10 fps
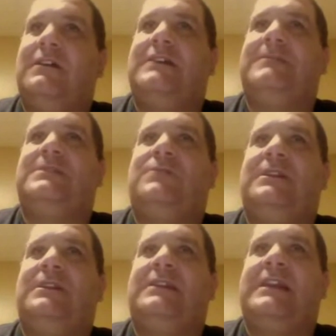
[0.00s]
So
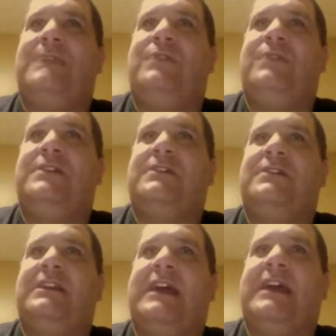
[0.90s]
I'm
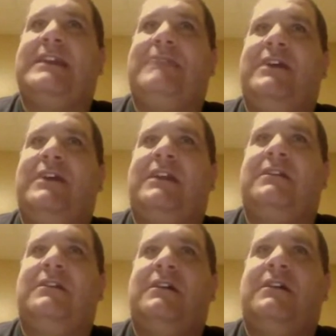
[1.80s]
wondering at that
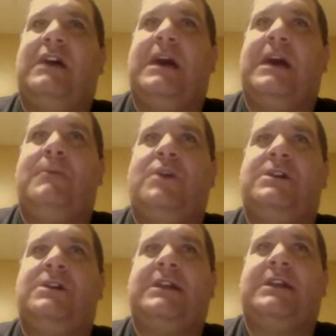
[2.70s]
point, I'm
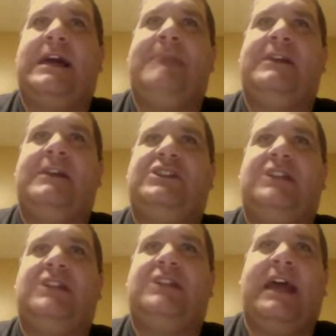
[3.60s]
wondering how much
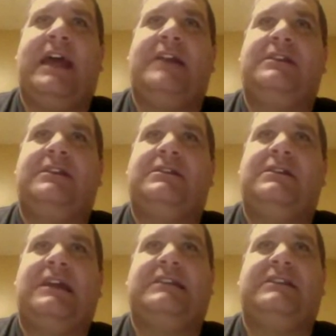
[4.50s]
land
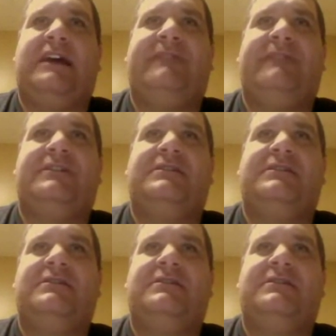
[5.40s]
is left,